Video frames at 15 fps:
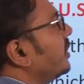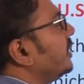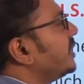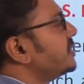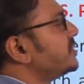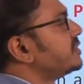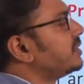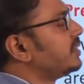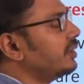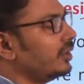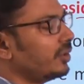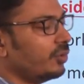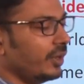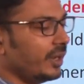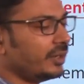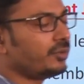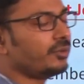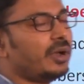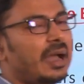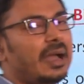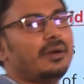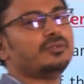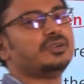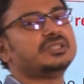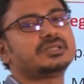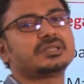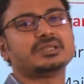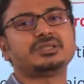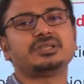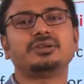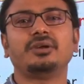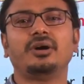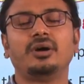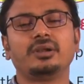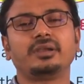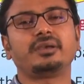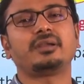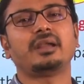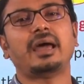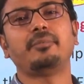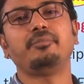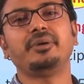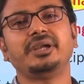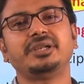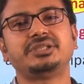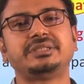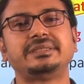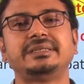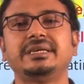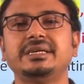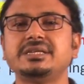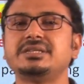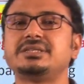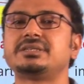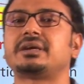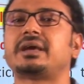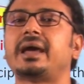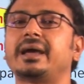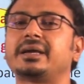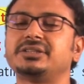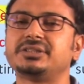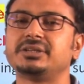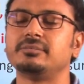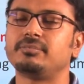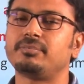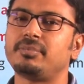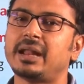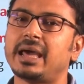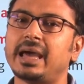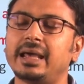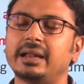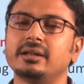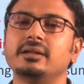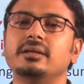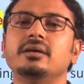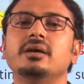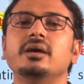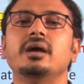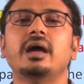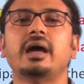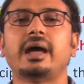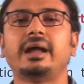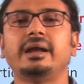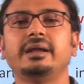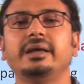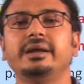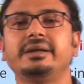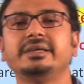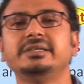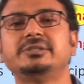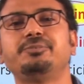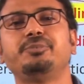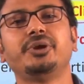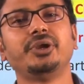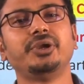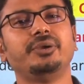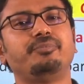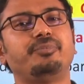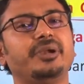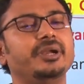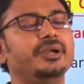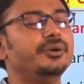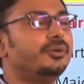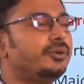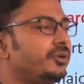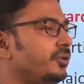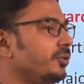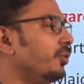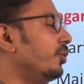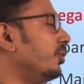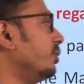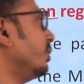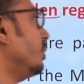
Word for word: it is going to have discussion on climate change action plan and it is pre prelude to